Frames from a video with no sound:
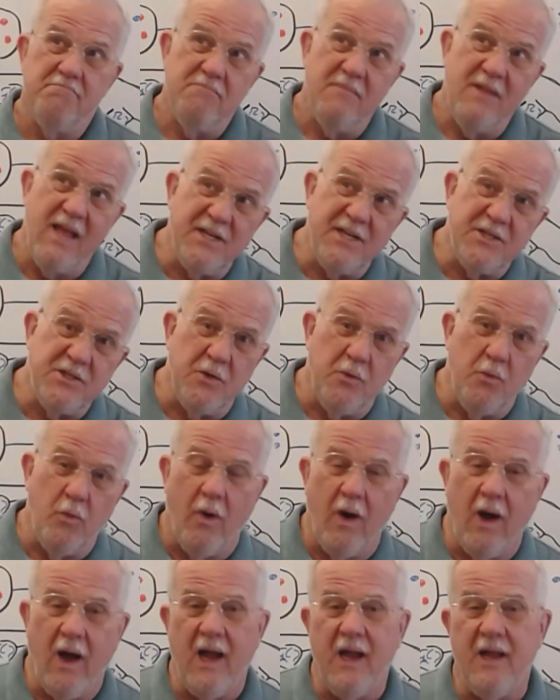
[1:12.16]

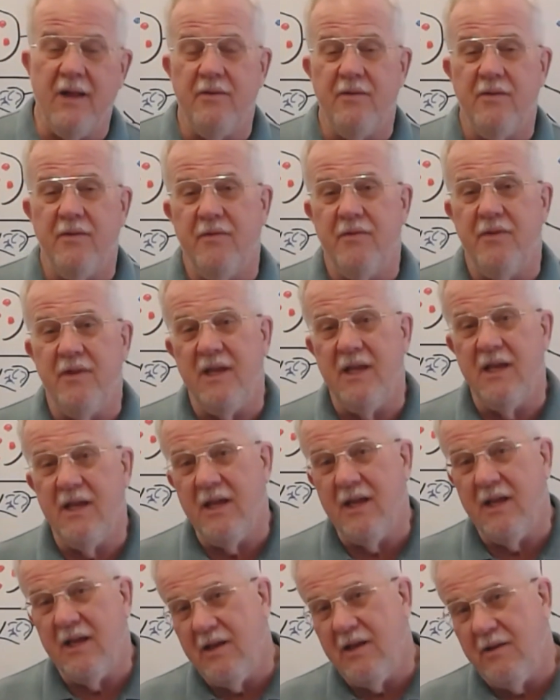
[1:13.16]
Nationwide,
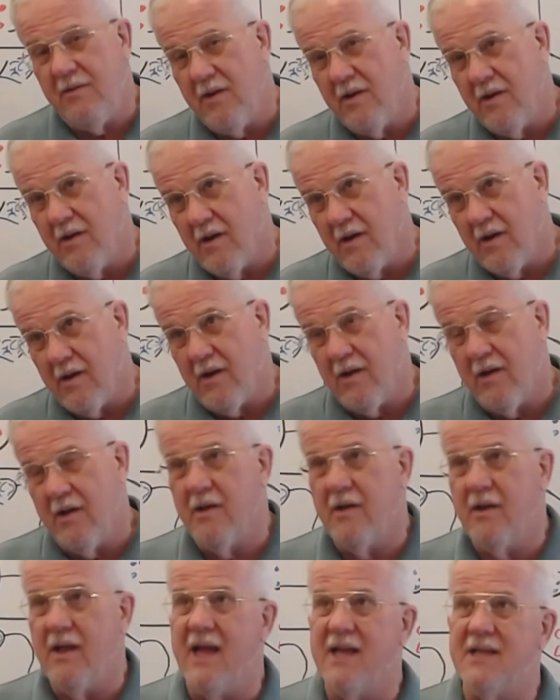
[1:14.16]
the
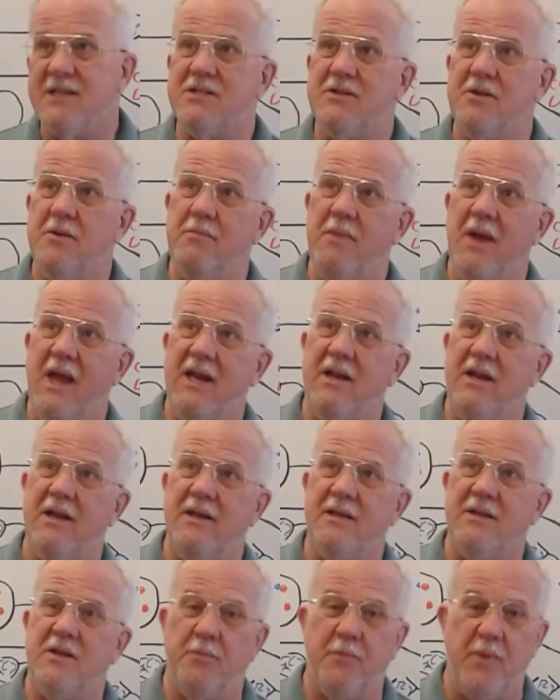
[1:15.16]

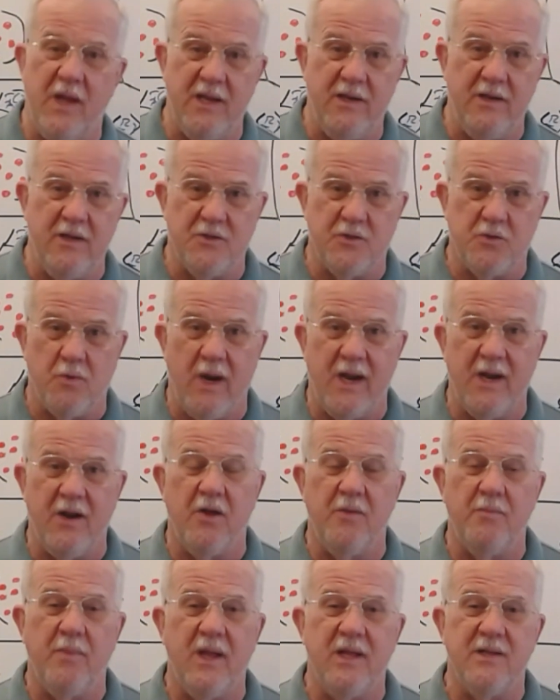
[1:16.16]
estimated dependence rate
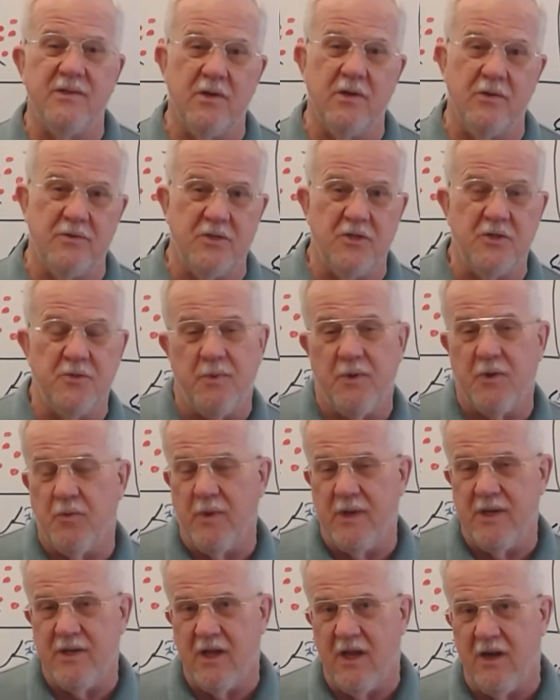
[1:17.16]
on benzos is
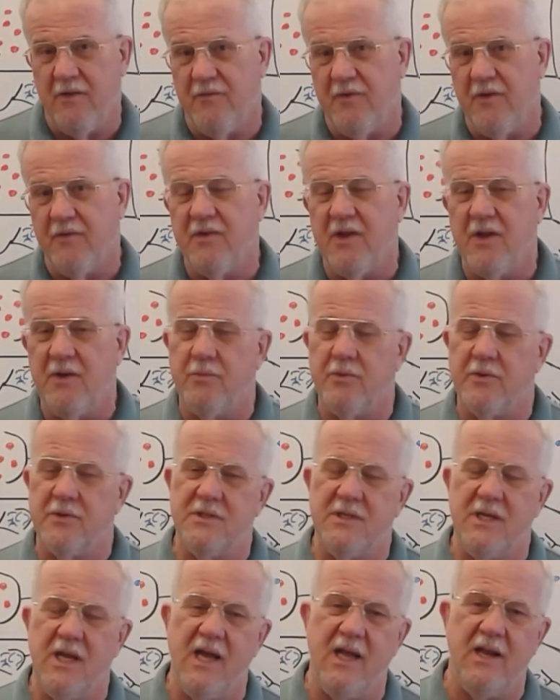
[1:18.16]
between 10 and
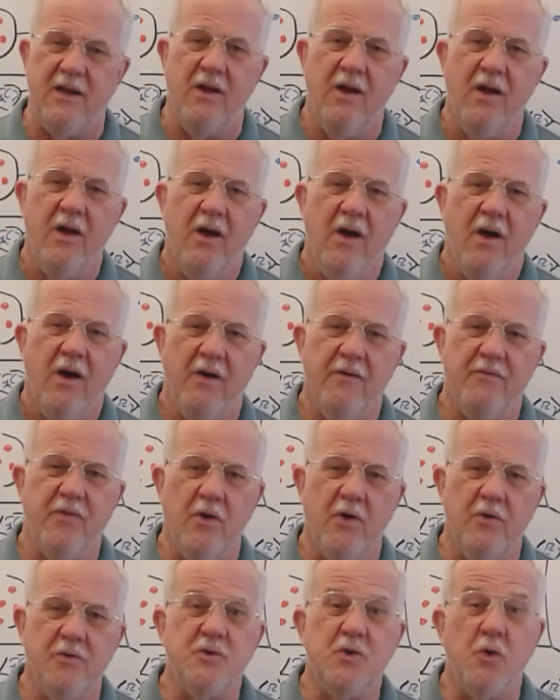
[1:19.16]
15% of
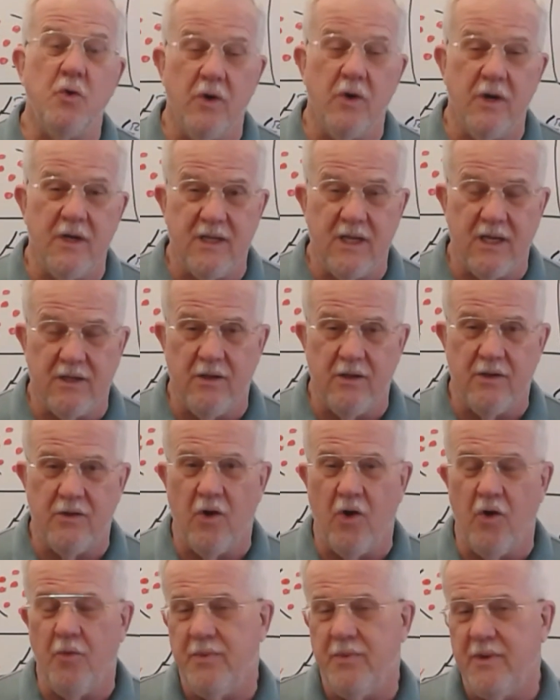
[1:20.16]
those who are addicted
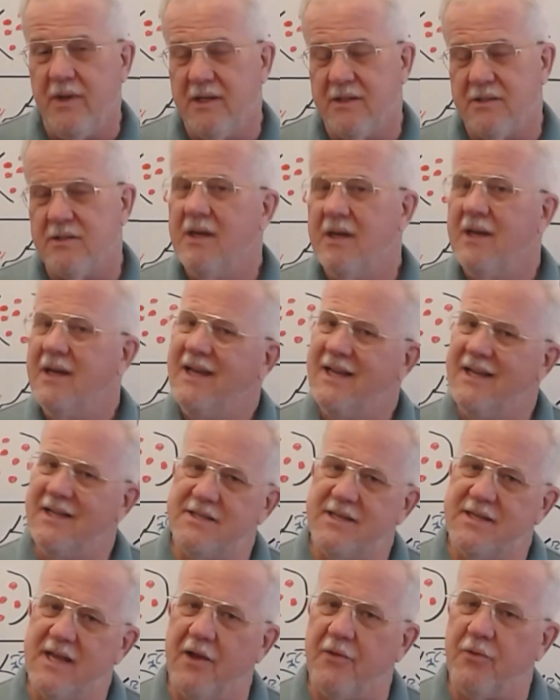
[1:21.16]
to opiates.
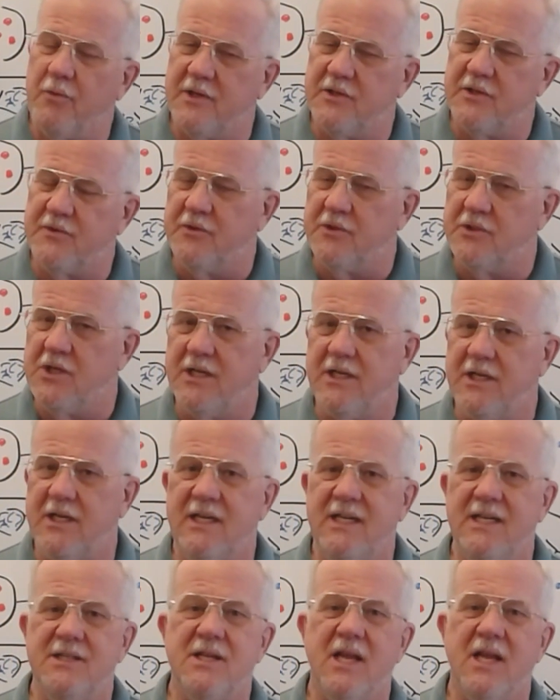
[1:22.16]
In Southwest Virginia
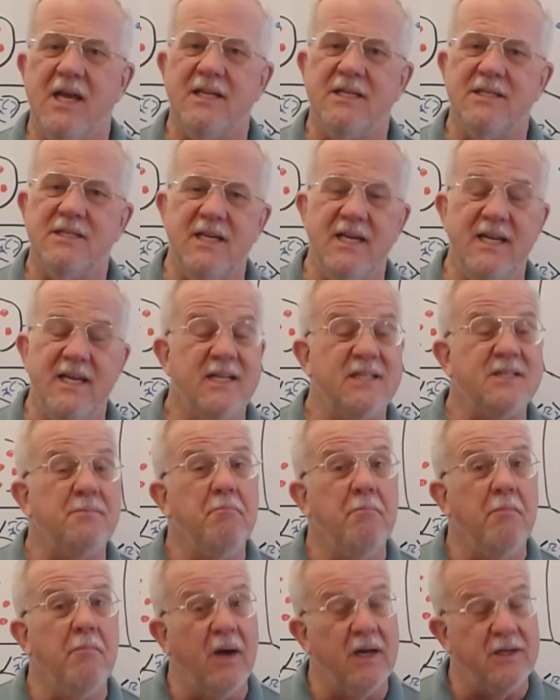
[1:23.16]
and East Tennessee, it's
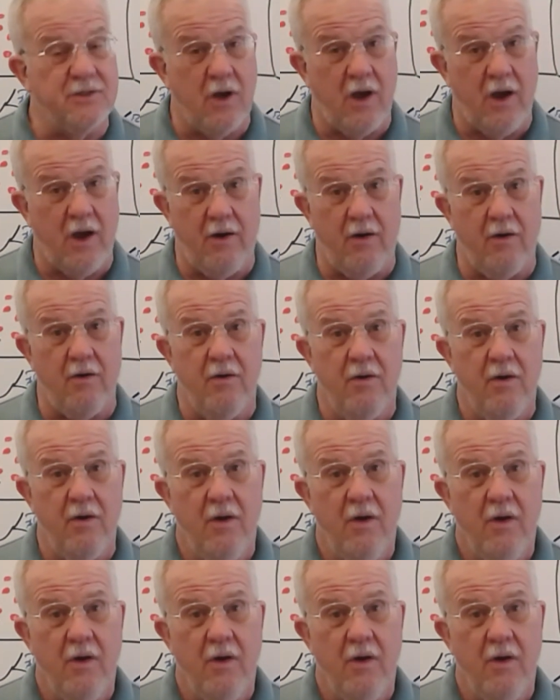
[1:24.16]
much higher.